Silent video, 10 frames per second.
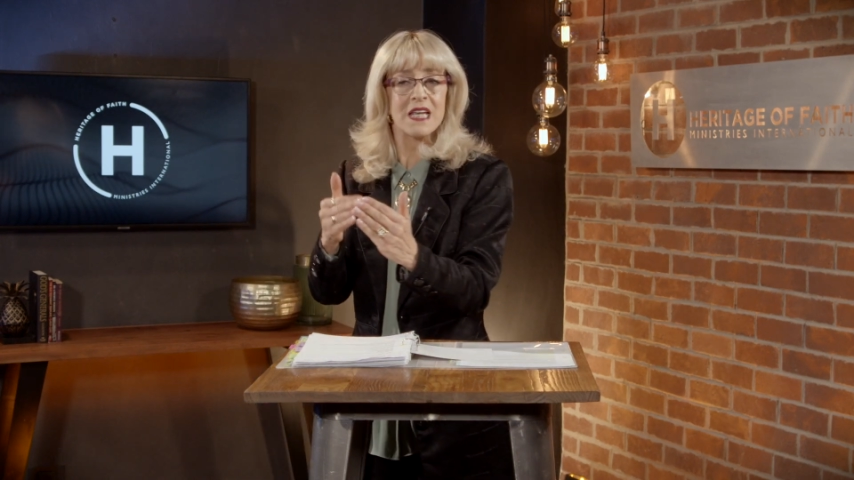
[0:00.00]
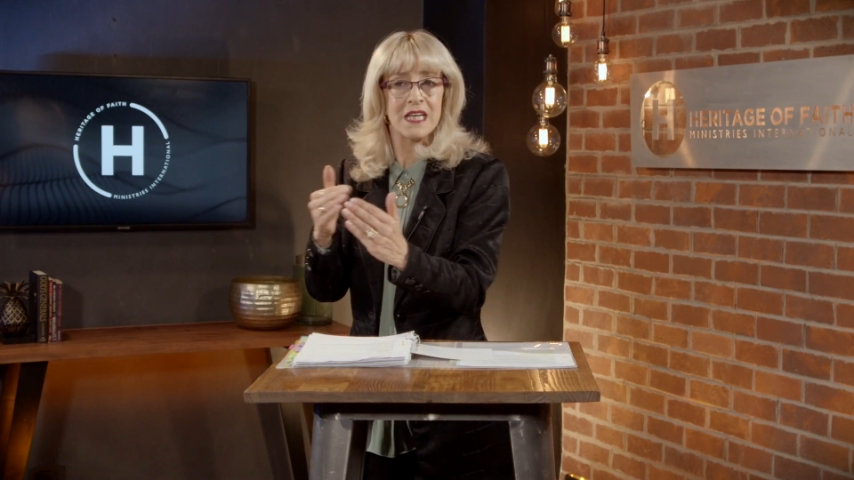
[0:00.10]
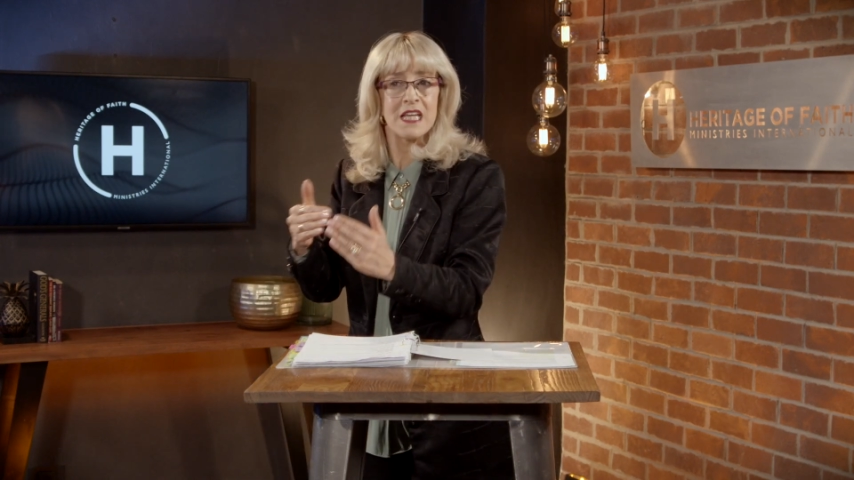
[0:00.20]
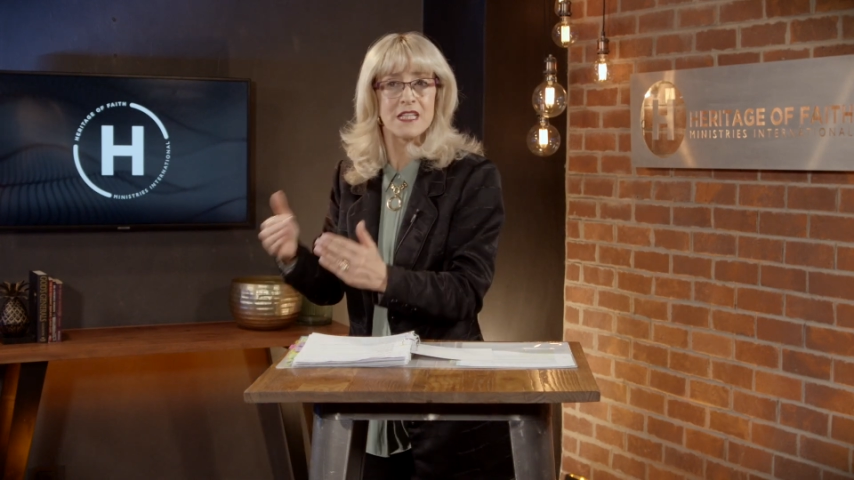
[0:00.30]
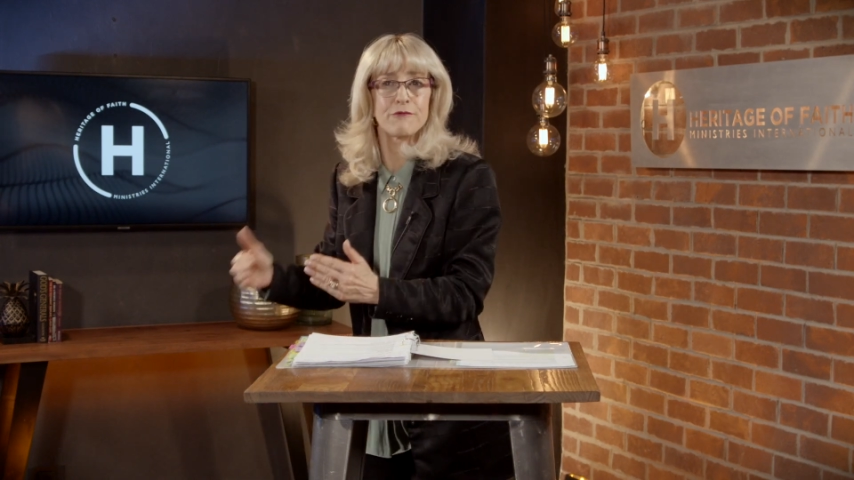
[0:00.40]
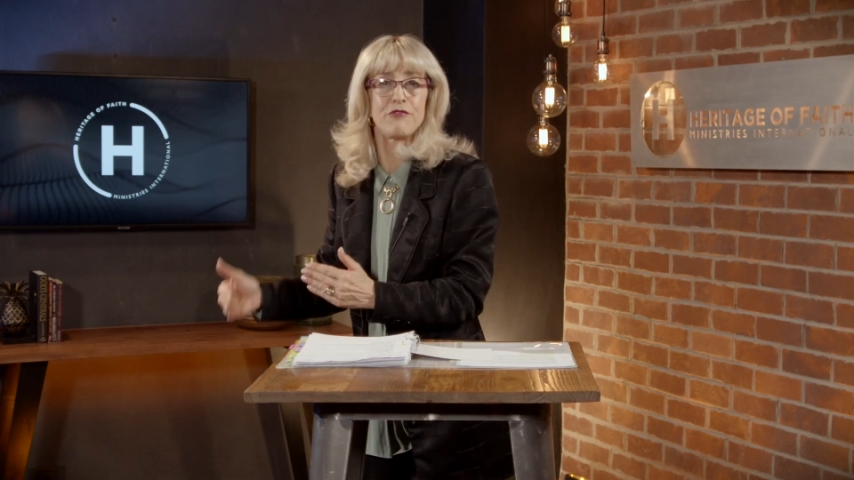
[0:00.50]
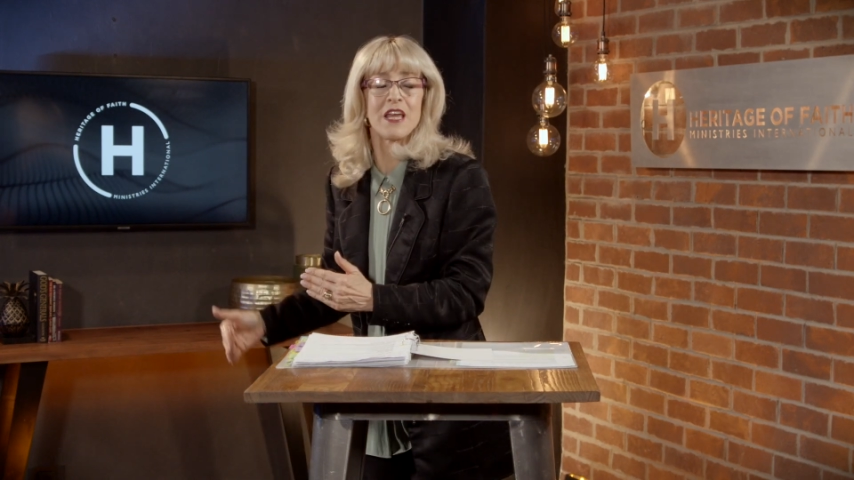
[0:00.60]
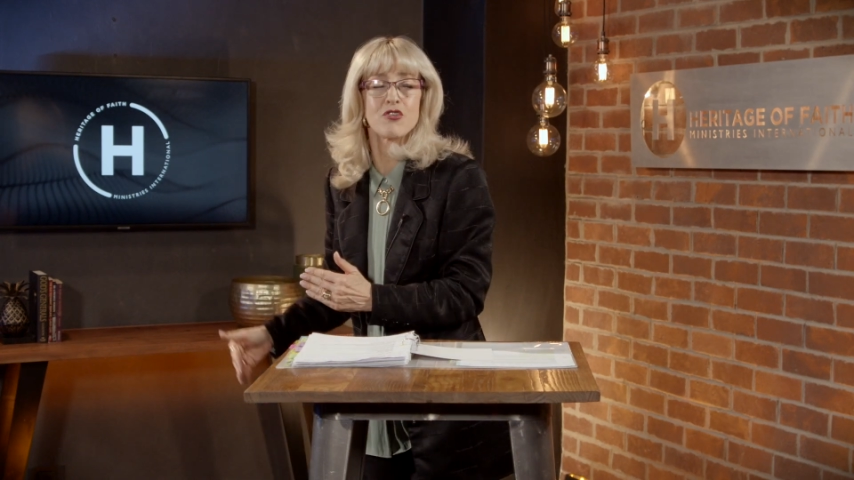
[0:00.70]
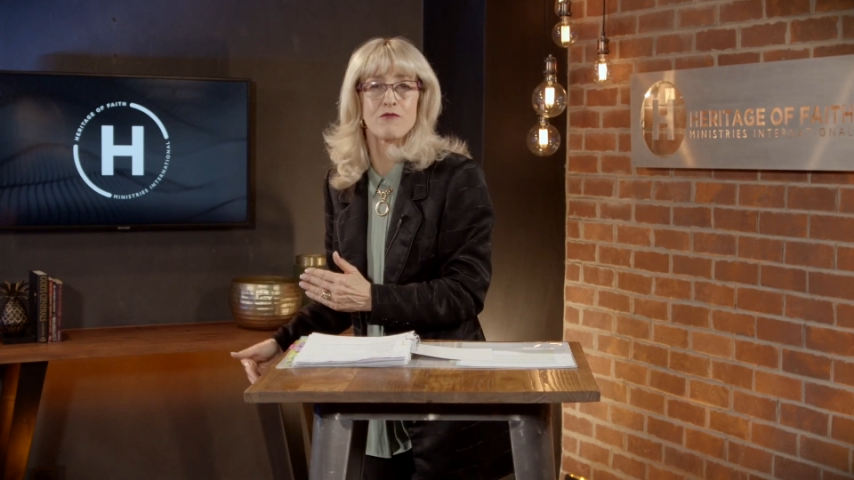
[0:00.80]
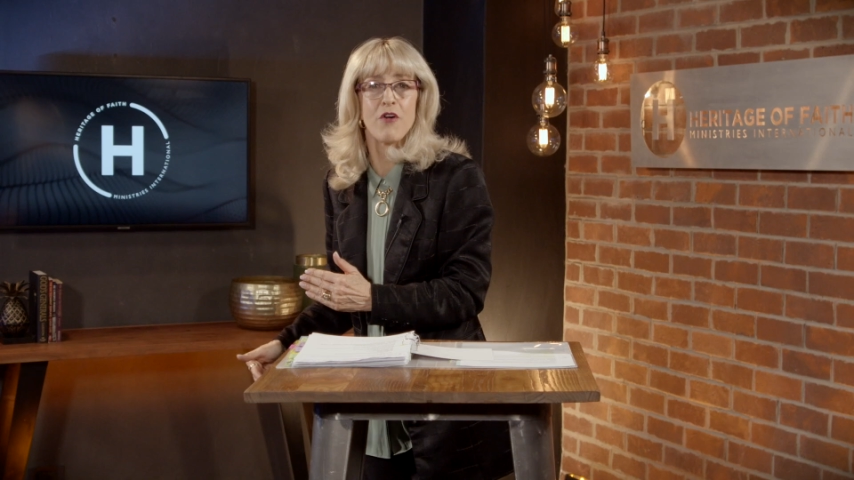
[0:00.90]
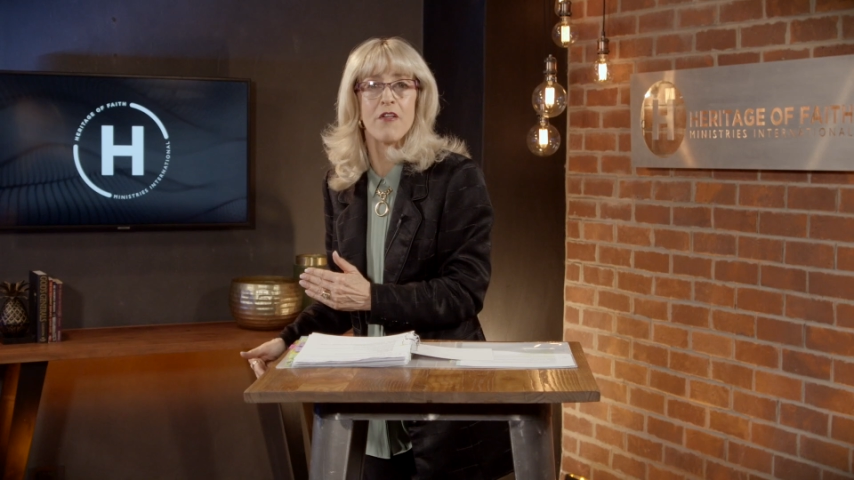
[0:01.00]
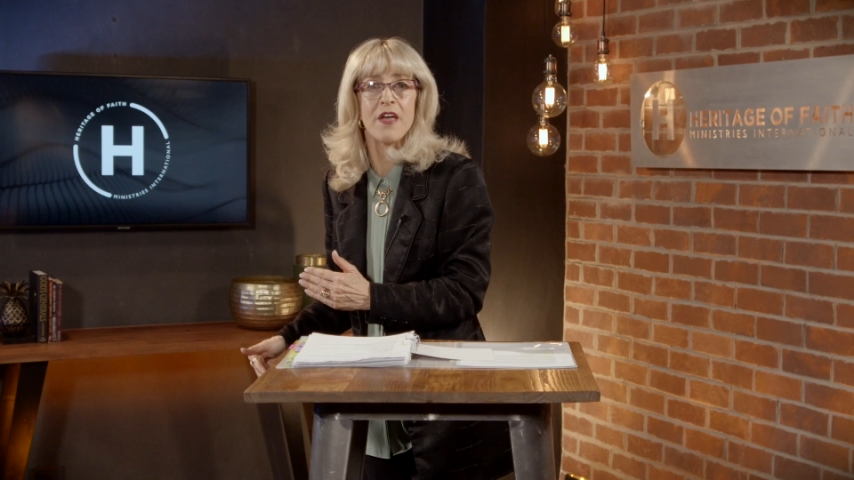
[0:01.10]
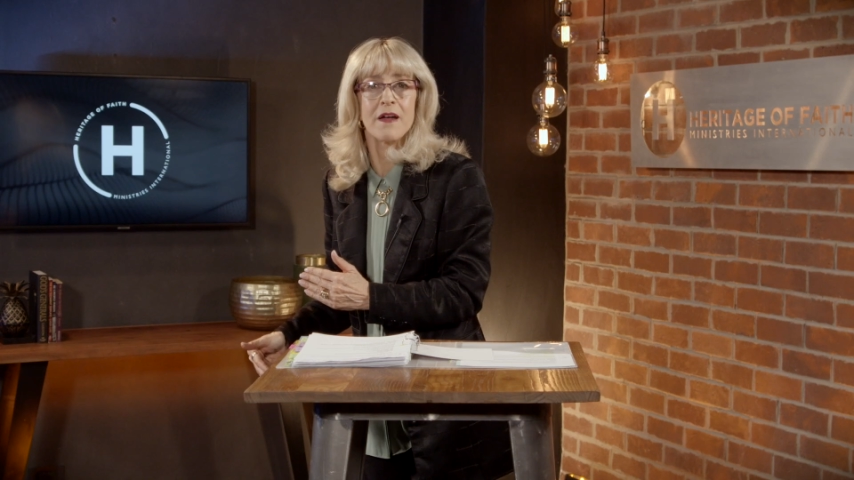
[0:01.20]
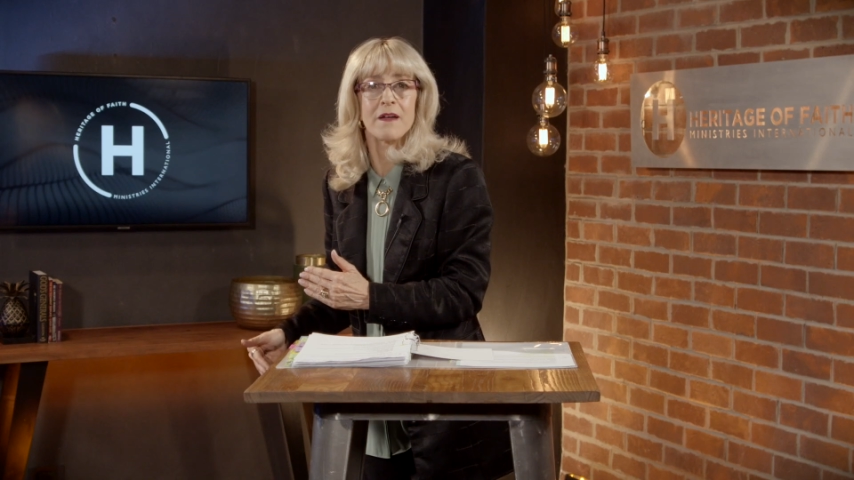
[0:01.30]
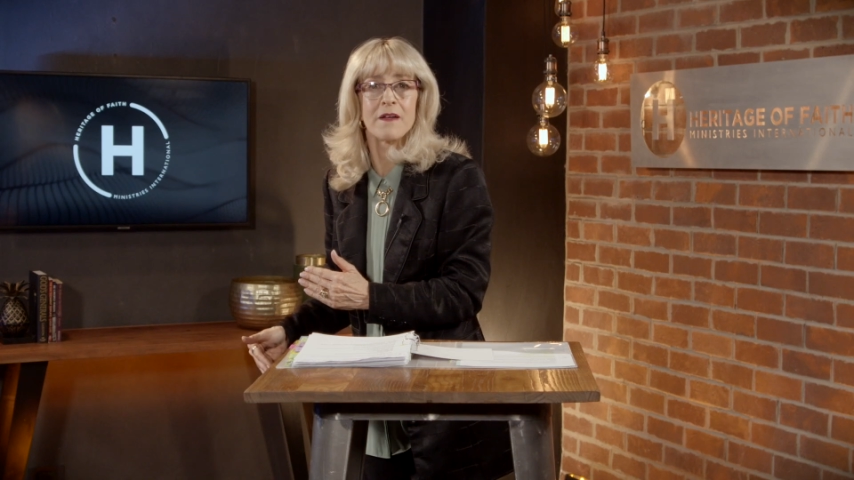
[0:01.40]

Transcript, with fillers: in his flesh, Father.